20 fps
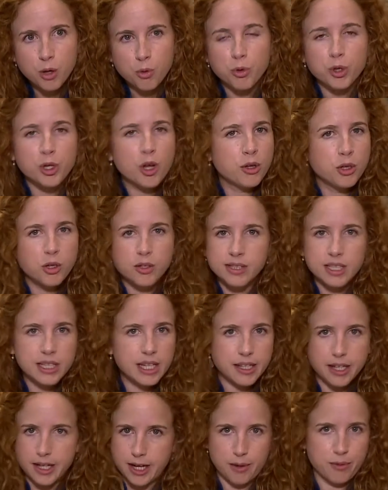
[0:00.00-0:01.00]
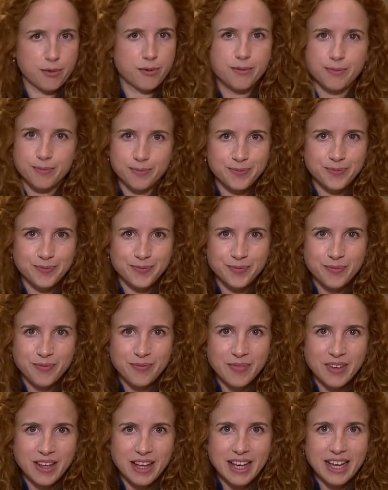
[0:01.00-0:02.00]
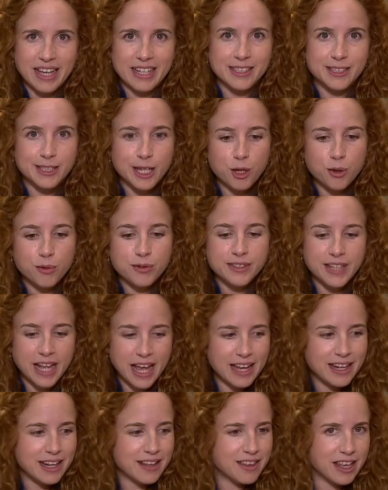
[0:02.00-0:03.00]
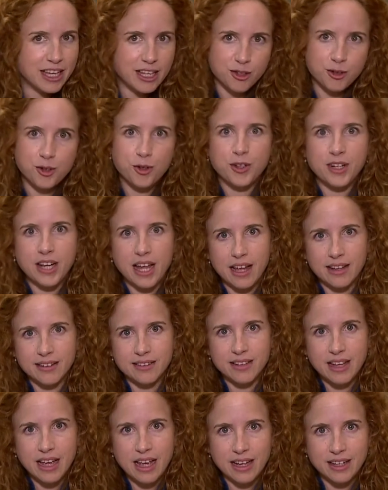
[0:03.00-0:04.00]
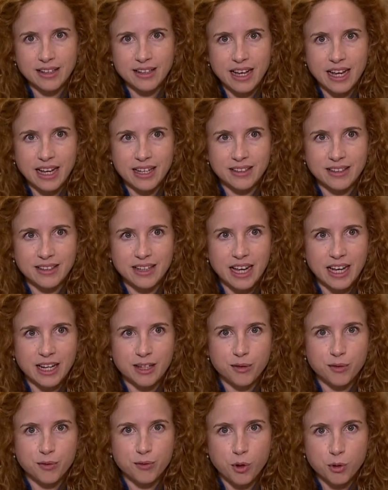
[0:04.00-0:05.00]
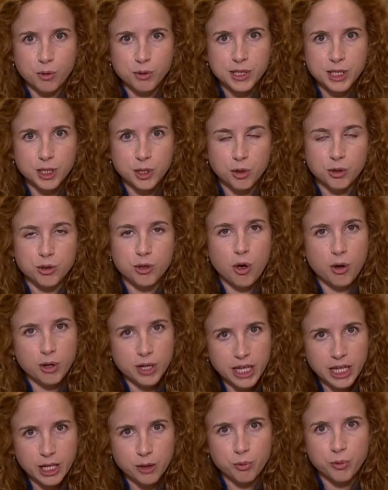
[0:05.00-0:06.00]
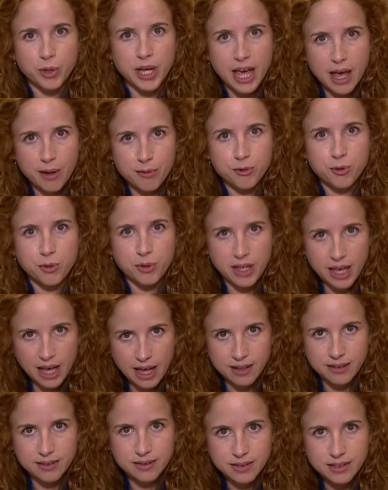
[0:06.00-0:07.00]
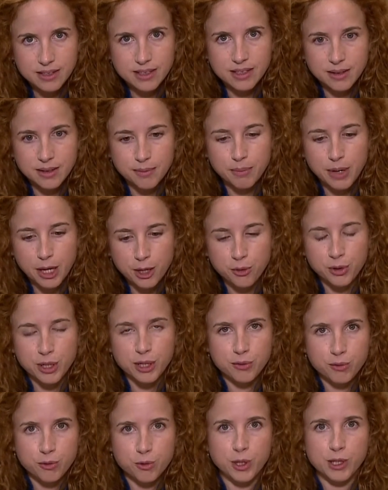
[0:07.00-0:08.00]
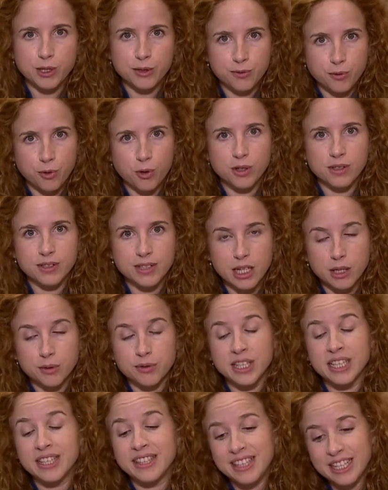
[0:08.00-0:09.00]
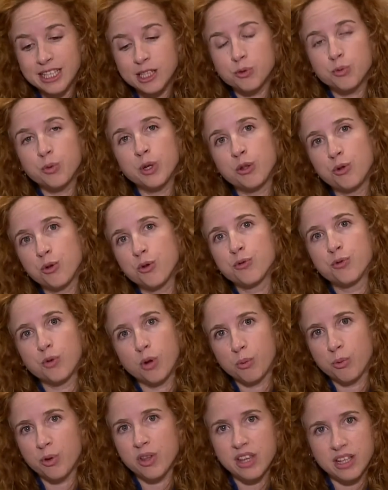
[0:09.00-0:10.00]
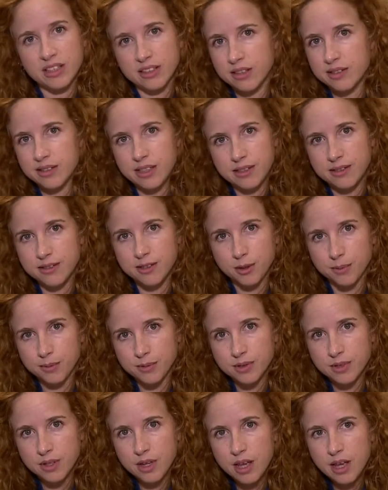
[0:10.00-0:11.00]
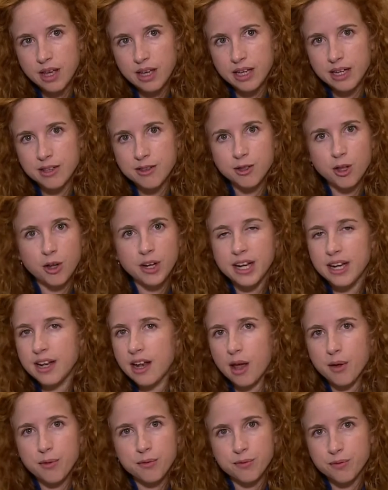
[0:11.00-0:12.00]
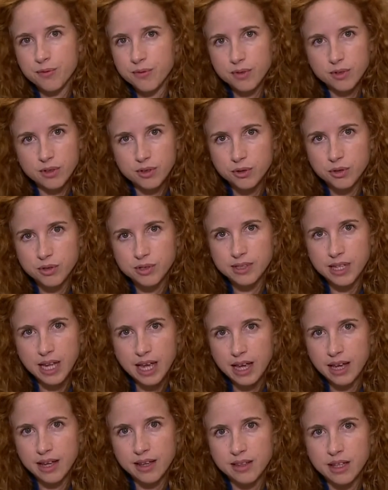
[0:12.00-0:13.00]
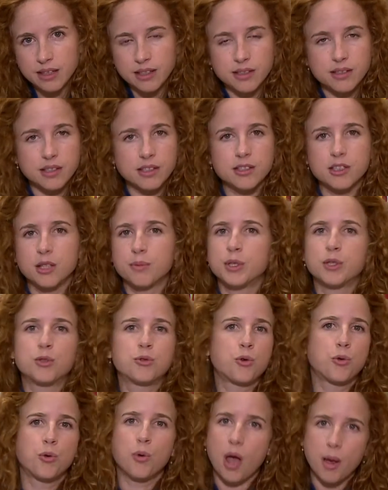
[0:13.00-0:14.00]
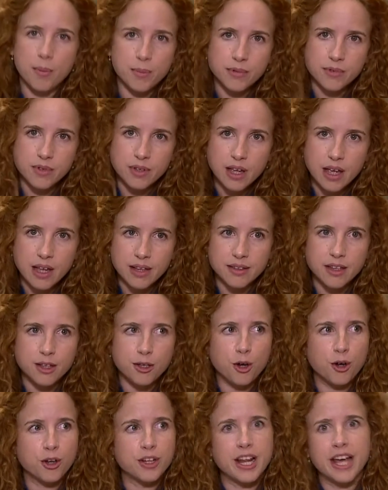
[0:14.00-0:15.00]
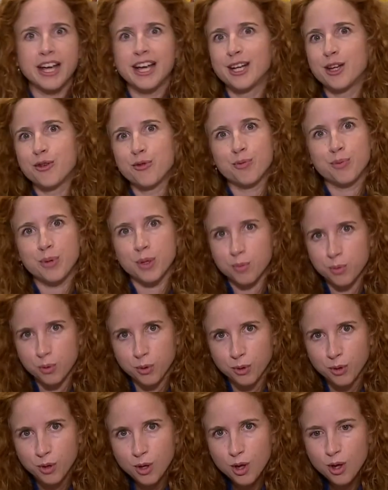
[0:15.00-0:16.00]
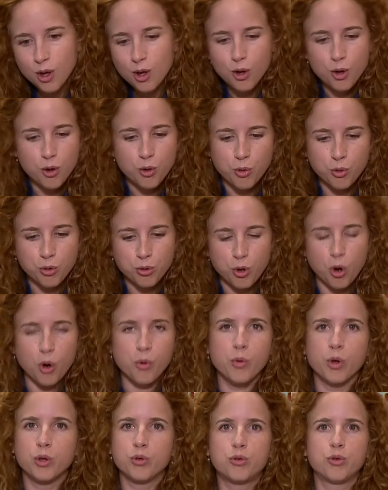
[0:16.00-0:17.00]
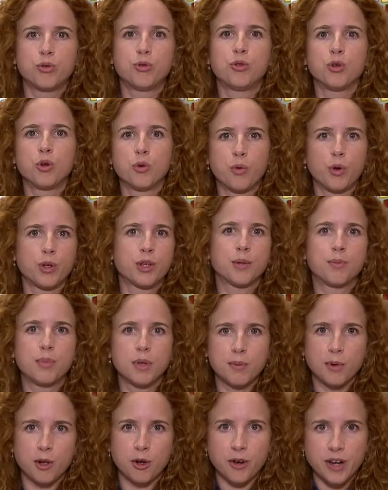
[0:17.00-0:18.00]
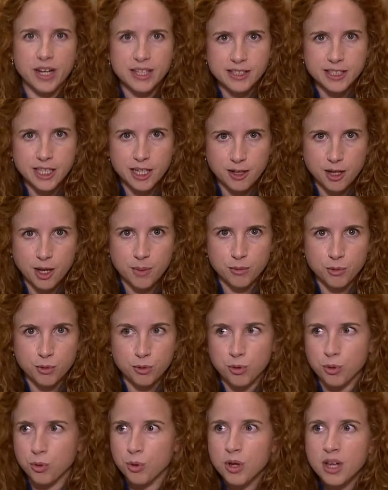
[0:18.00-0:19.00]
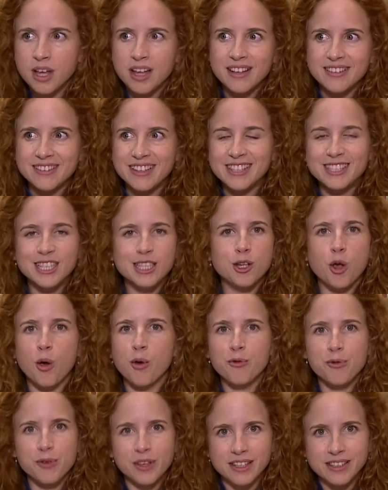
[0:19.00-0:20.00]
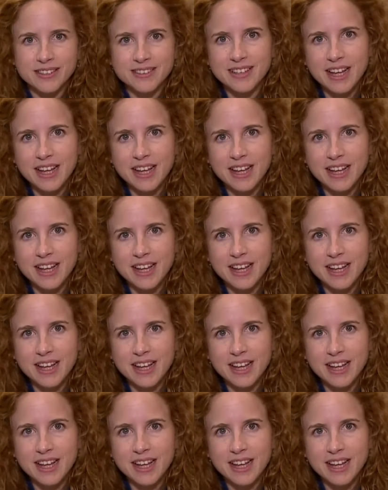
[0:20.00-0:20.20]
We're not using it enough. Instead of staying in the internet and focusing on talking, we have to get better influence for ourselves, and this we do from within the systems. It's not enough to say that the system is corrupt and that there are negative people who don't want to do what the people are asking them to do. This is obvious.